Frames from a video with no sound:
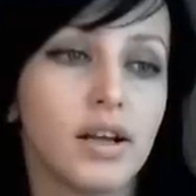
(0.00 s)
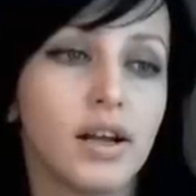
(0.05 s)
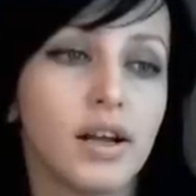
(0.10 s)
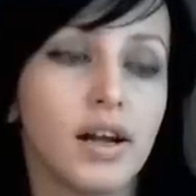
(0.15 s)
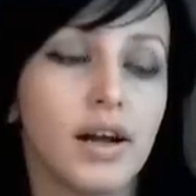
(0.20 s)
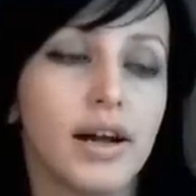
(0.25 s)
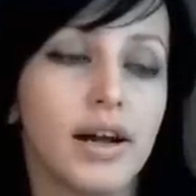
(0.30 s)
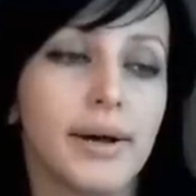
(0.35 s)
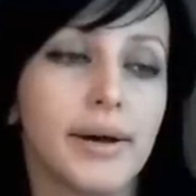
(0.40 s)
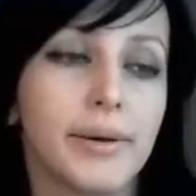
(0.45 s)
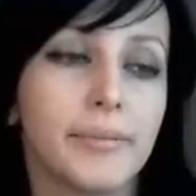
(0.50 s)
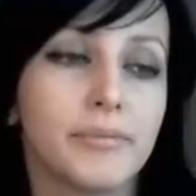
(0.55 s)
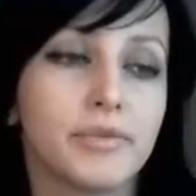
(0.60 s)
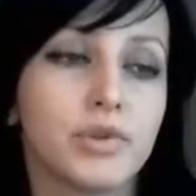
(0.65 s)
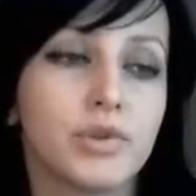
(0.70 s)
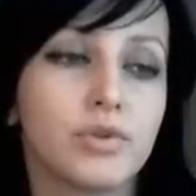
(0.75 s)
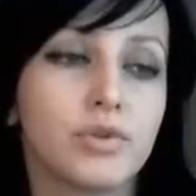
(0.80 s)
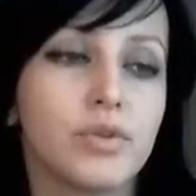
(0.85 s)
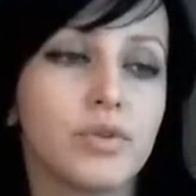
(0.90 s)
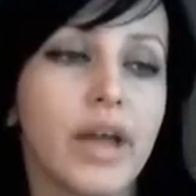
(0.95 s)
um,
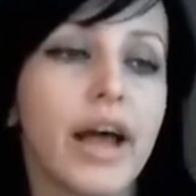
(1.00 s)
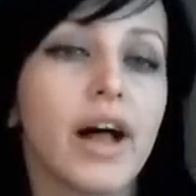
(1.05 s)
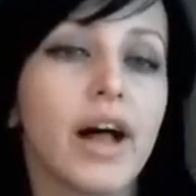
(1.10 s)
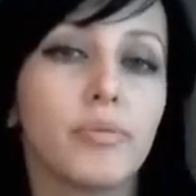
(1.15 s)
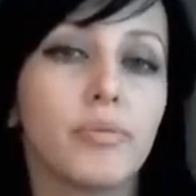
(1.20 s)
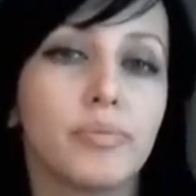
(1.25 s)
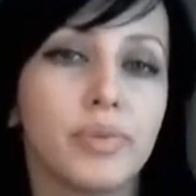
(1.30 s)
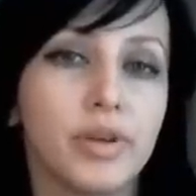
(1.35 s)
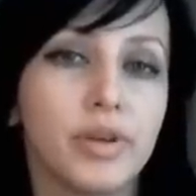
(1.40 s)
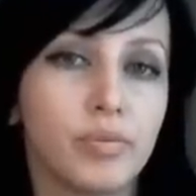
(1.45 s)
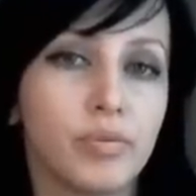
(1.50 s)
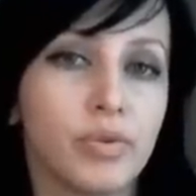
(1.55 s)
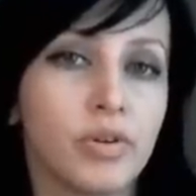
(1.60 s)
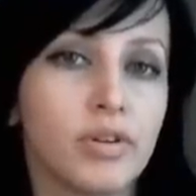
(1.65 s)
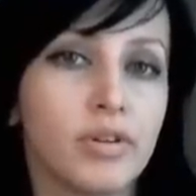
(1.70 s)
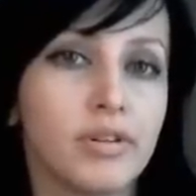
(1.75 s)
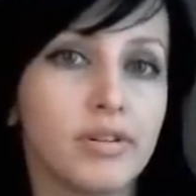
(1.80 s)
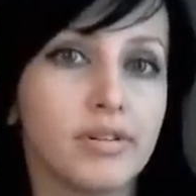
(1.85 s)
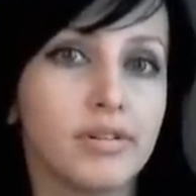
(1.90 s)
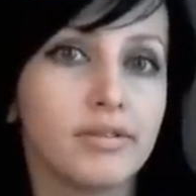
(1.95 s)
help
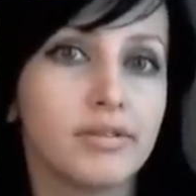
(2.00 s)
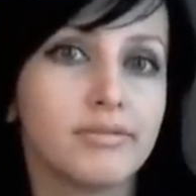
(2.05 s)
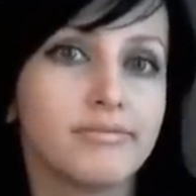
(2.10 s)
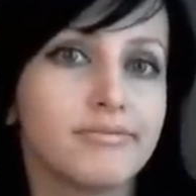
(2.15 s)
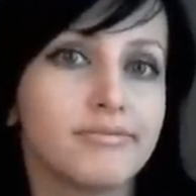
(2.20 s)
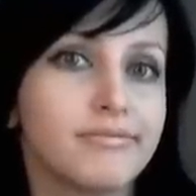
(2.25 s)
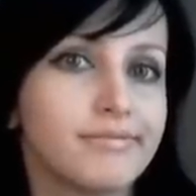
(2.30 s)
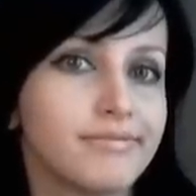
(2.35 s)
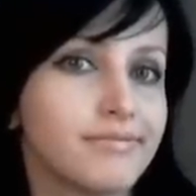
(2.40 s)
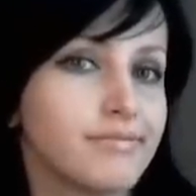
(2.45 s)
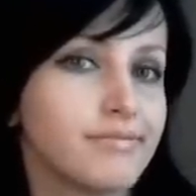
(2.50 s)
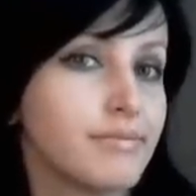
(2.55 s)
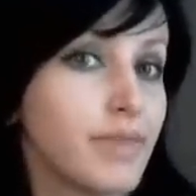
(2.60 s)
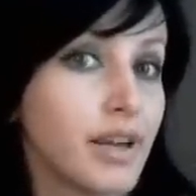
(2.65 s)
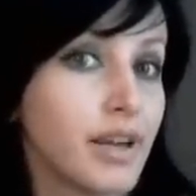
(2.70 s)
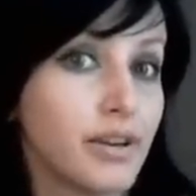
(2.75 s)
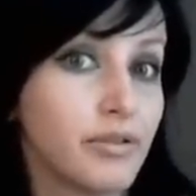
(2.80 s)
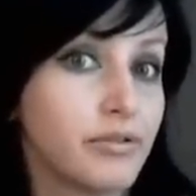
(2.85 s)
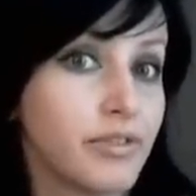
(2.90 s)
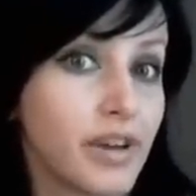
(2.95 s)
people
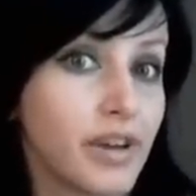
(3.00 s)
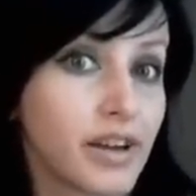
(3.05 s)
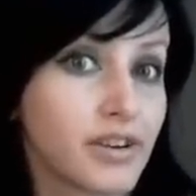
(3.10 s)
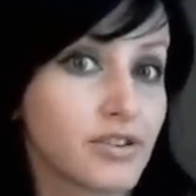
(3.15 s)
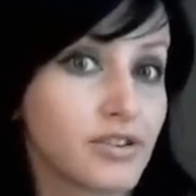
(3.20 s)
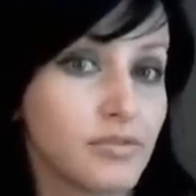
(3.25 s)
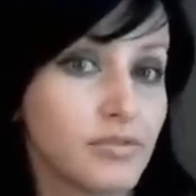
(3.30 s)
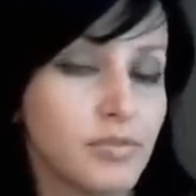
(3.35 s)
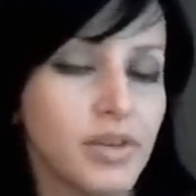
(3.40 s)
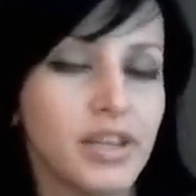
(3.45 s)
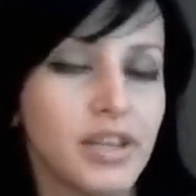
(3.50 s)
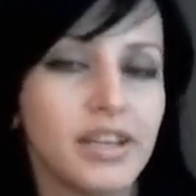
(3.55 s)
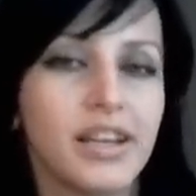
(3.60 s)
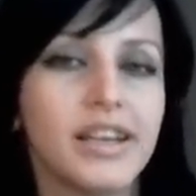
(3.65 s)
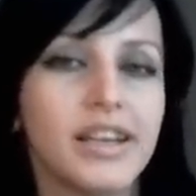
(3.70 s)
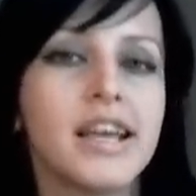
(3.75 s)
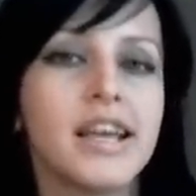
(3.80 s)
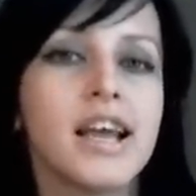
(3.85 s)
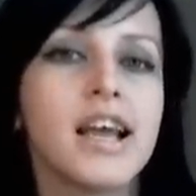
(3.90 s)
manufacture meaning,